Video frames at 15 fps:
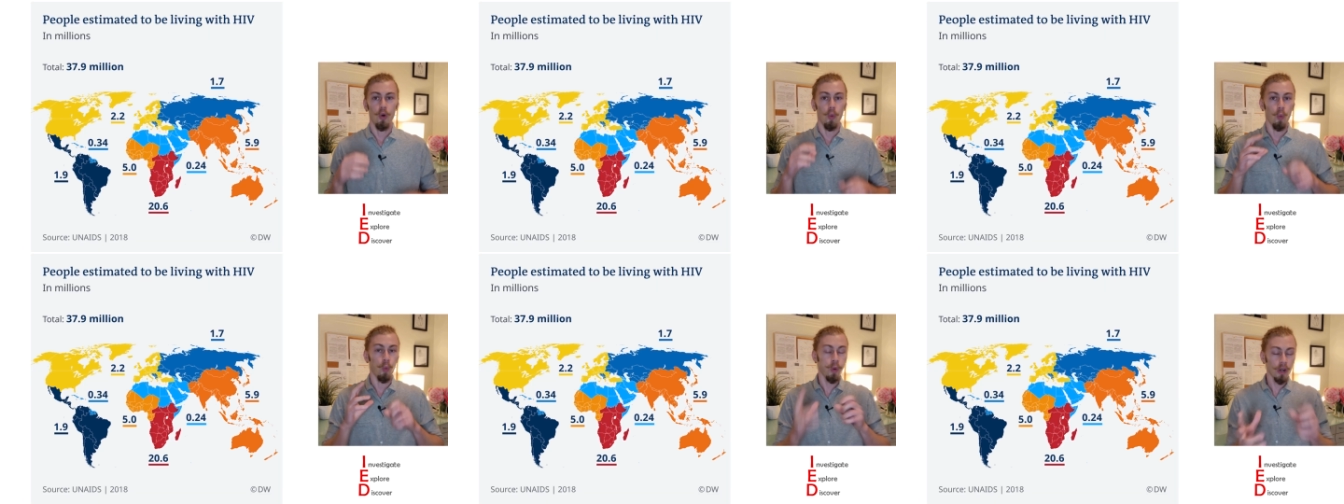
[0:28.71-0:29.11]

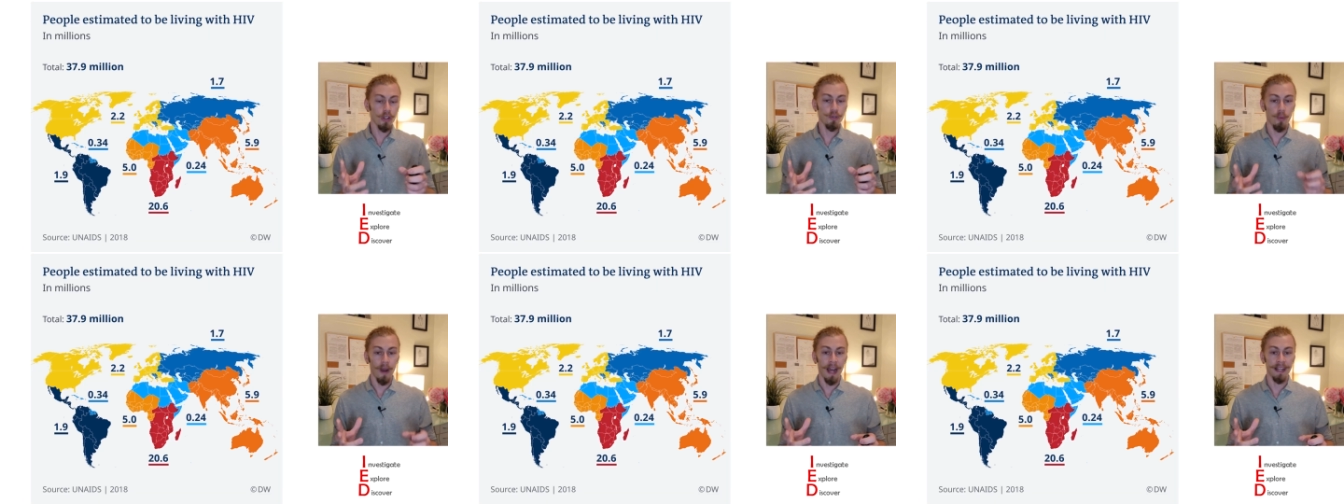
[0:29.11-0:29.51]

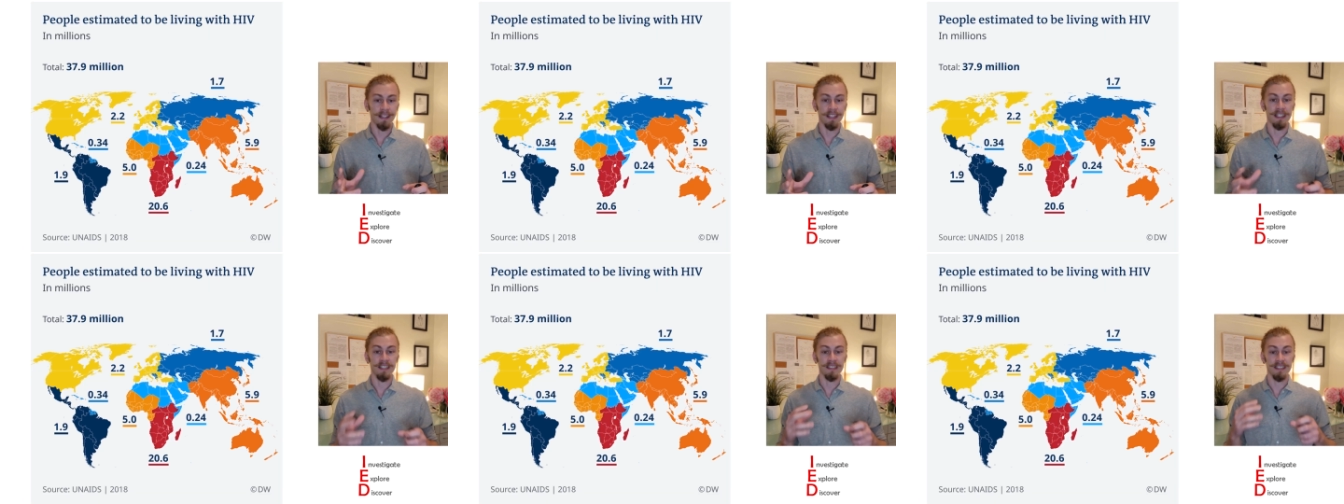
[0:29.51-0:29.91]
Worldwide,
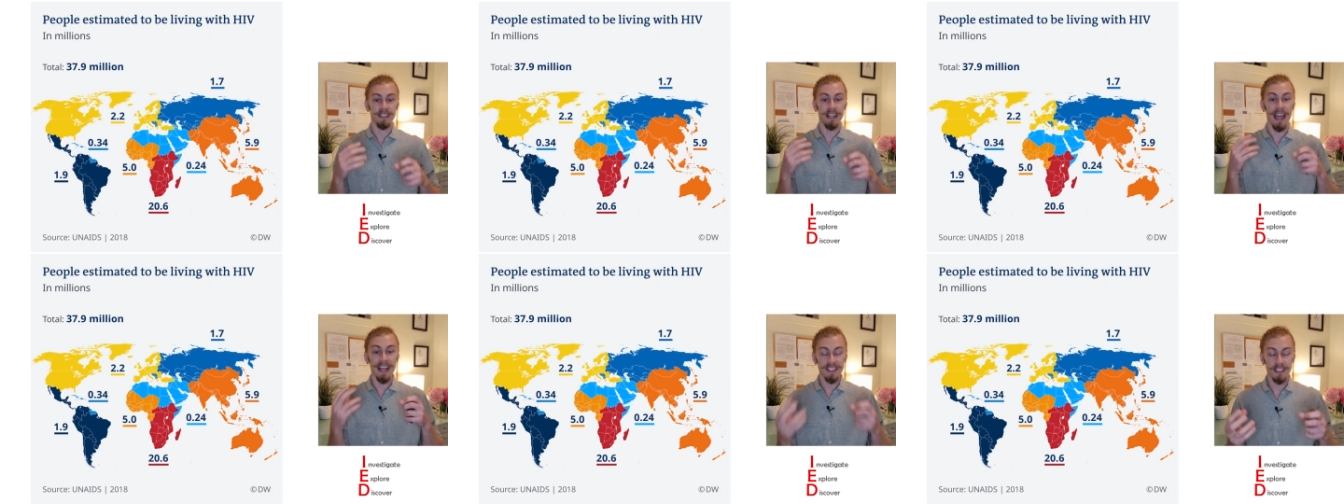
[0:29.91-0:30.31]
it is
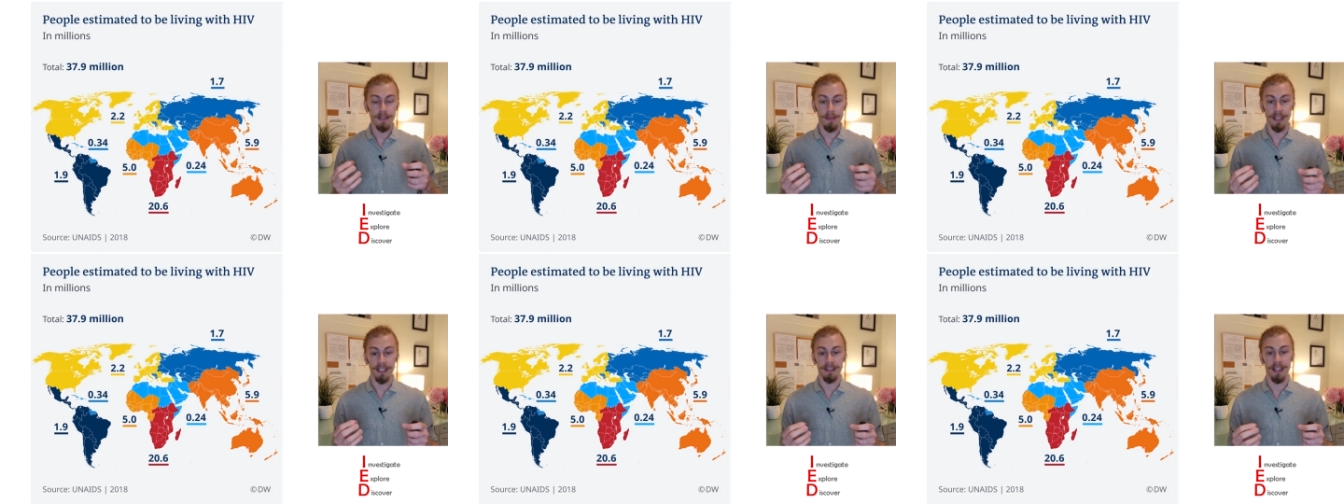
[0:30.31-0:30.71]

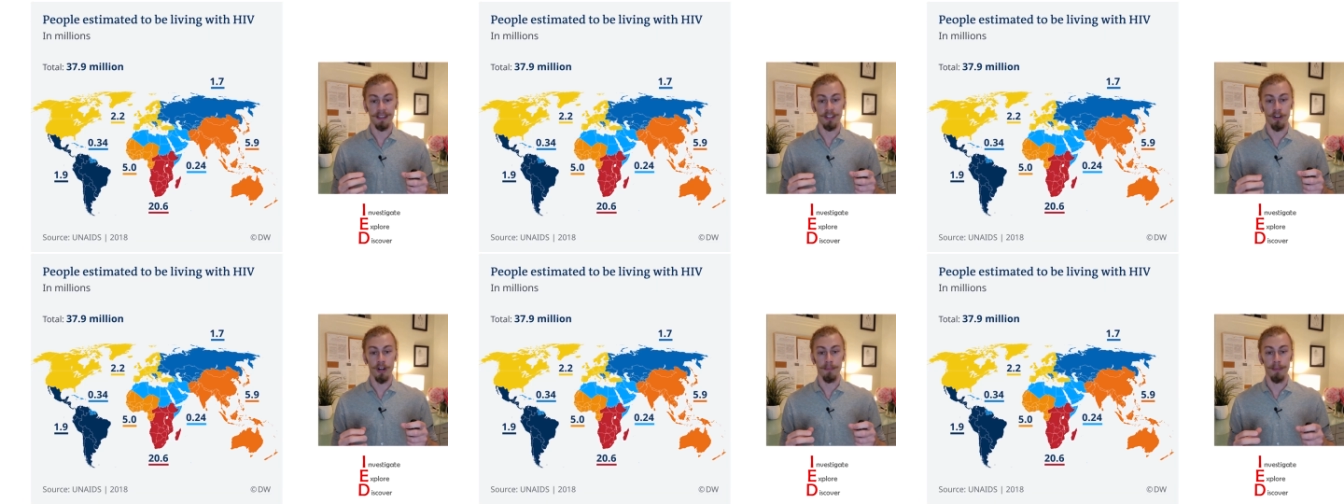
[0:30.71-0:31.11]
estimated that
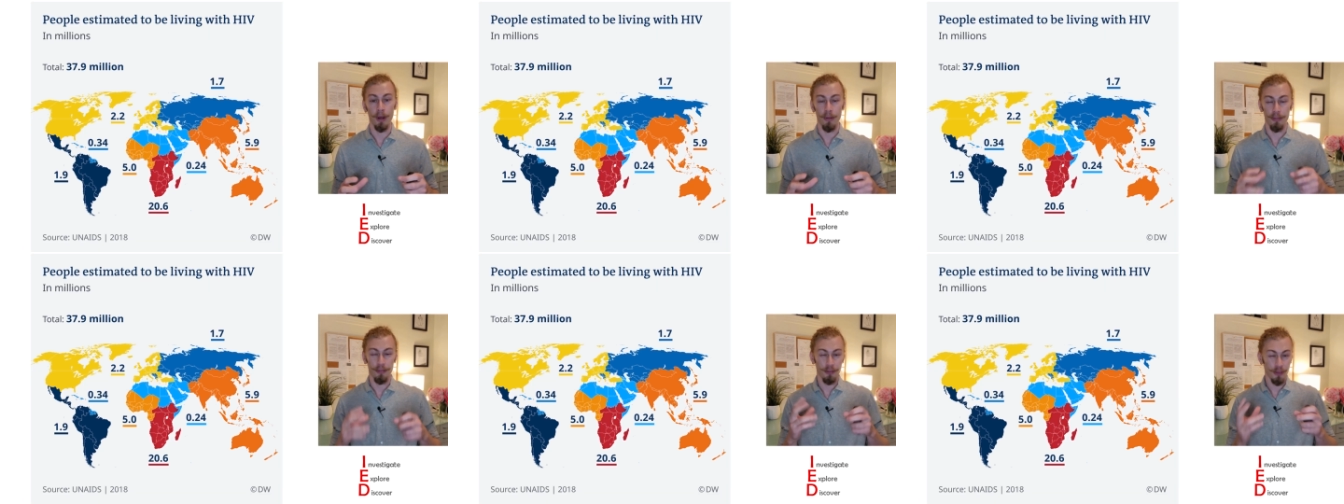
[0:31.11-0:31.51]
there are
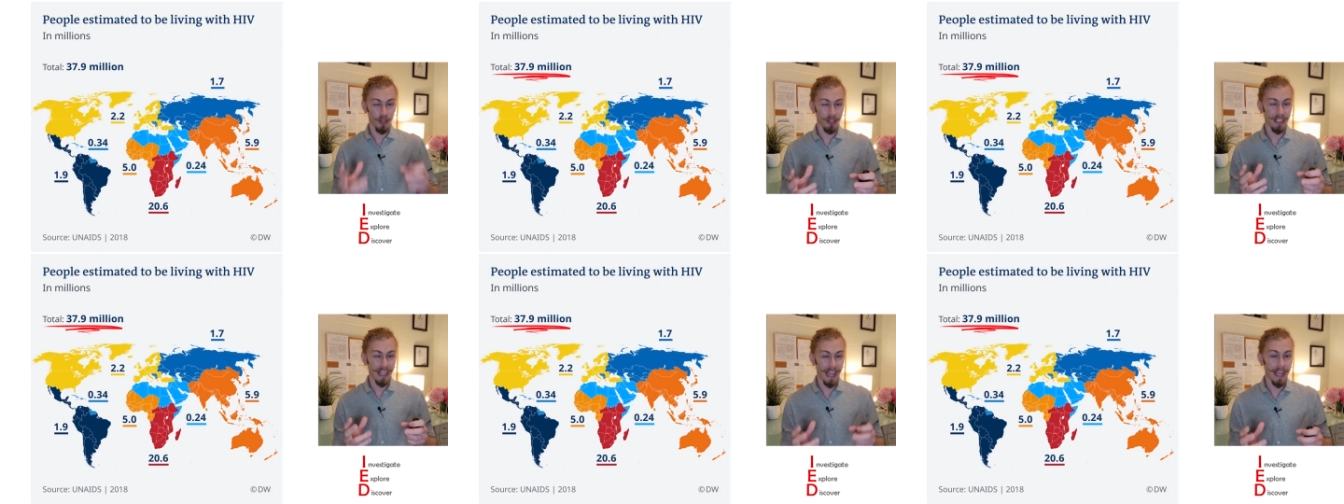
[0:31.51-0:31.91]
about
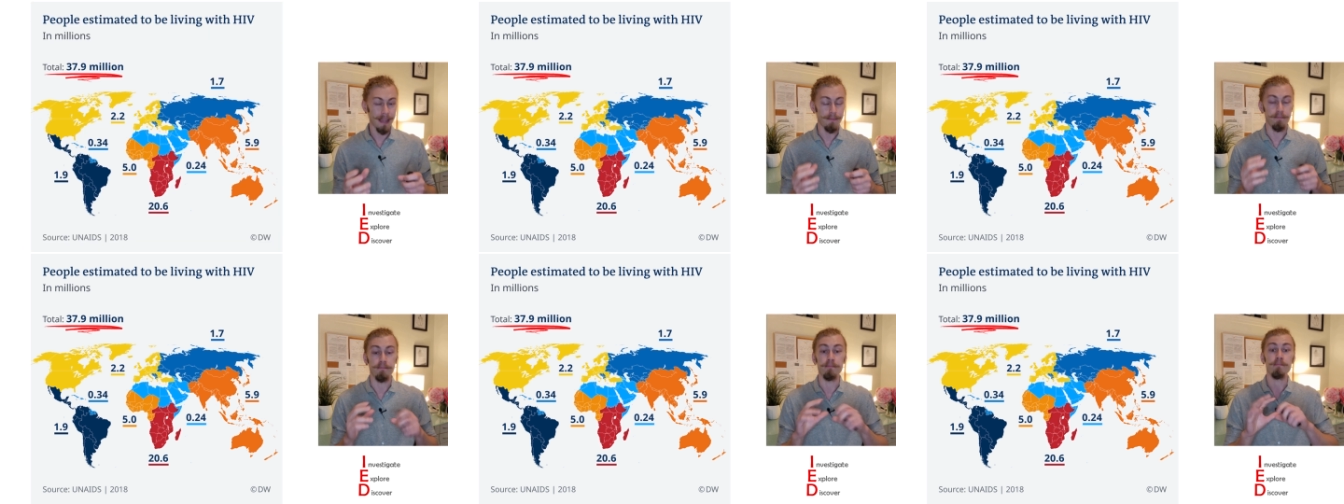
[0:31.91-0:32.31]

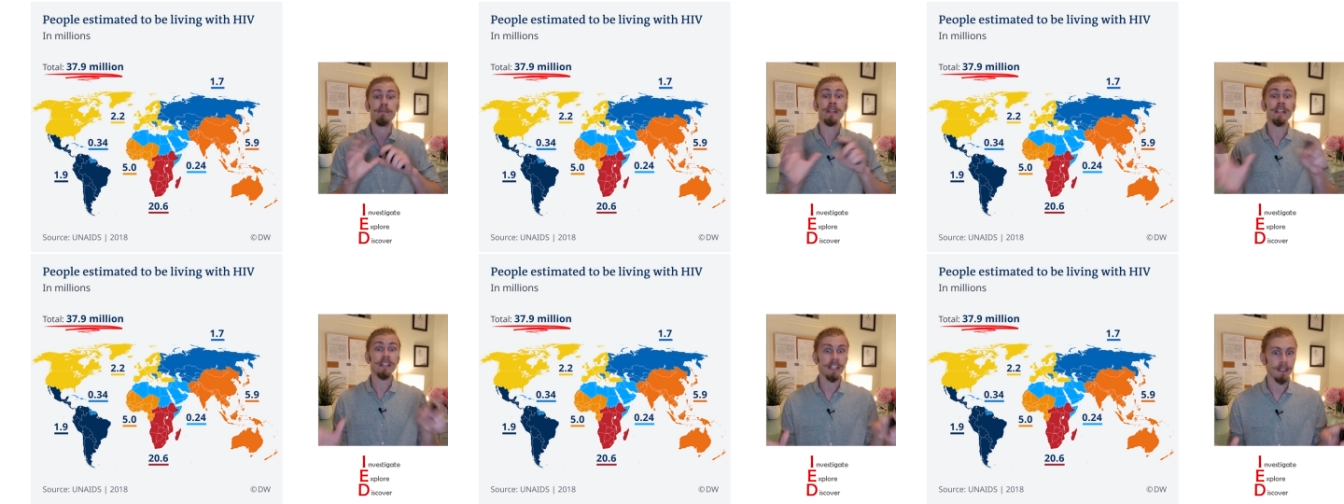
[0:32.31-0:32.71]
38
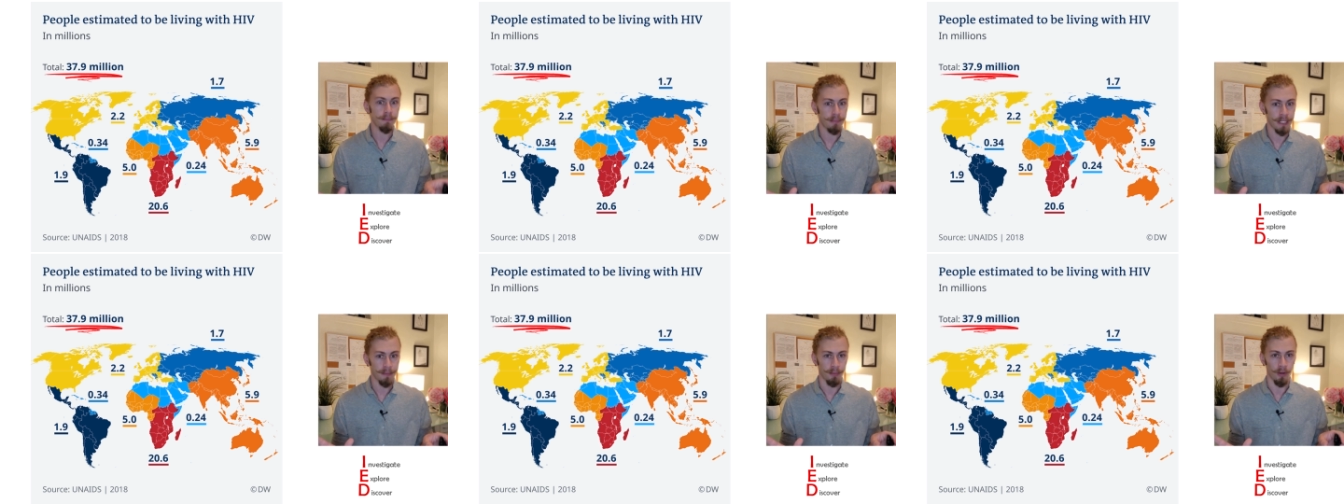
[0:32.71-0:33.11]
million
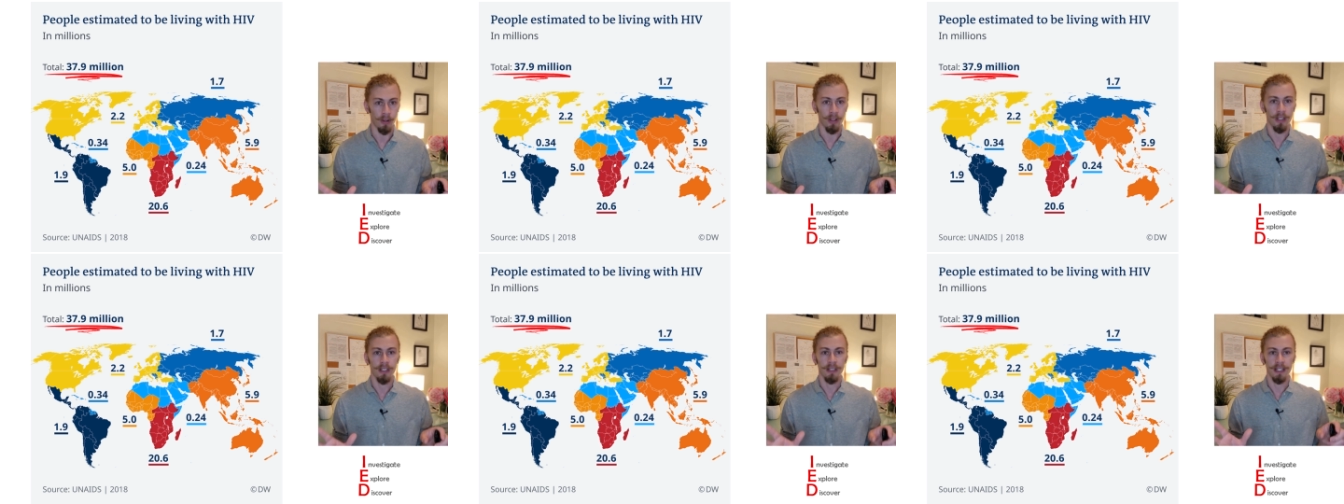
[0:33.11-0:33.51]

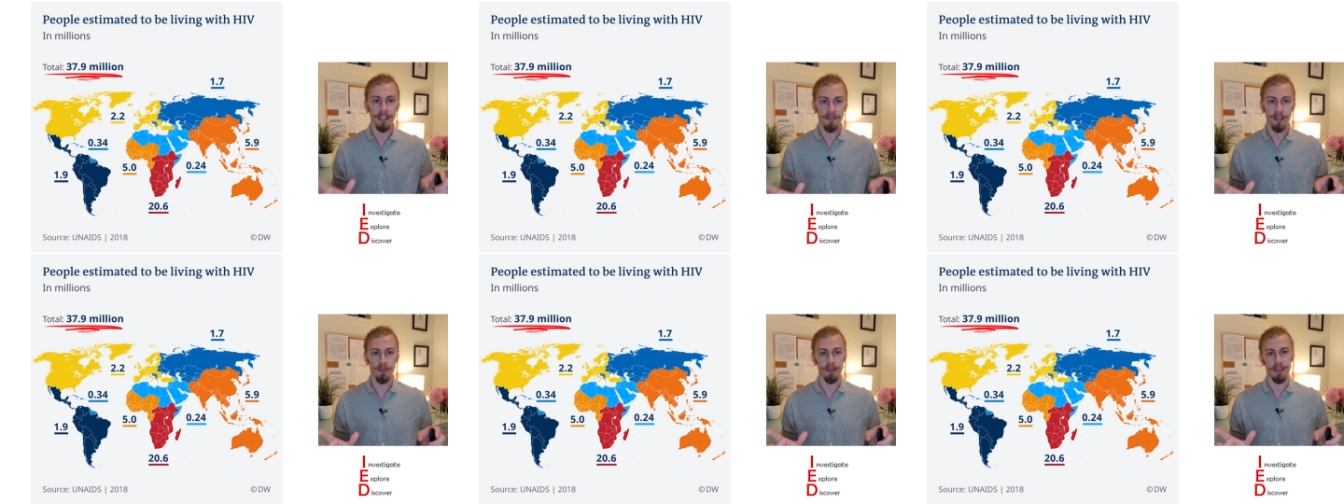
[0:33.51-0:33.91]
people
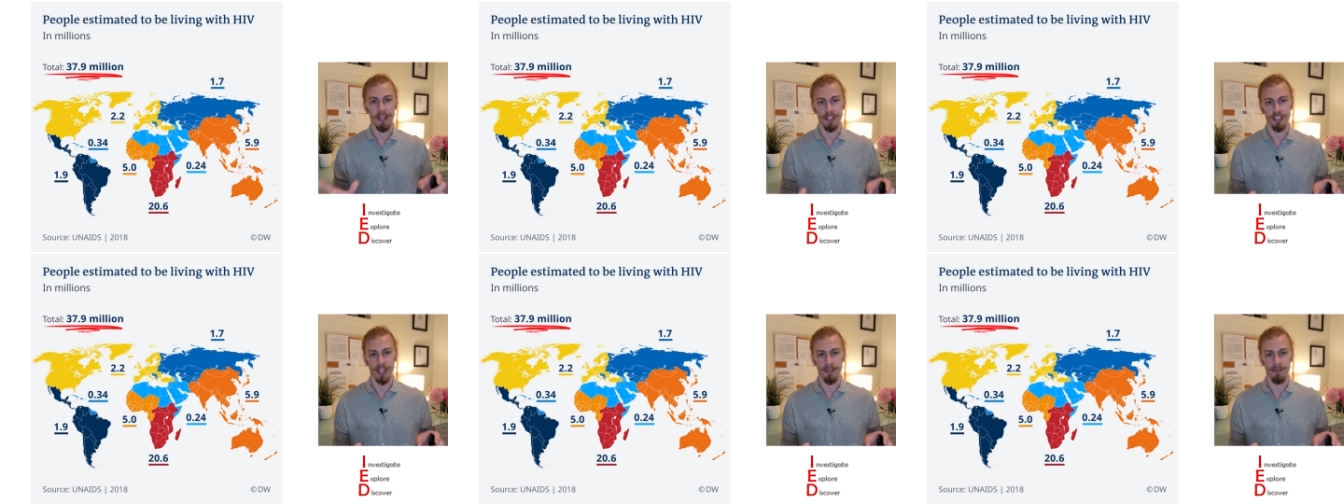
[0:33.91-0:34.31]
living with
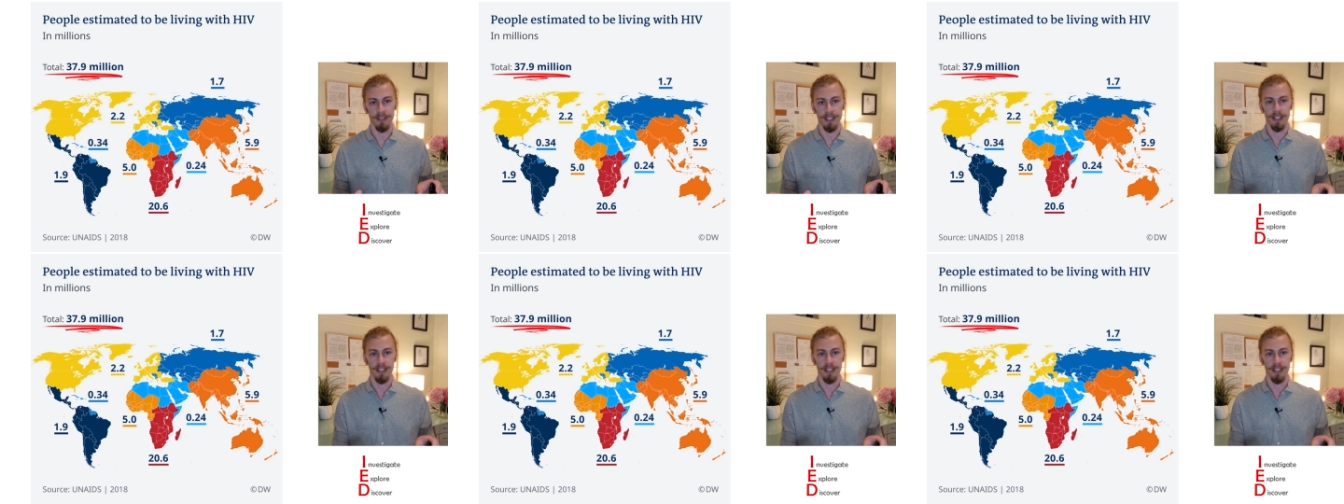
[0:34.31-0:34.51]
HIV,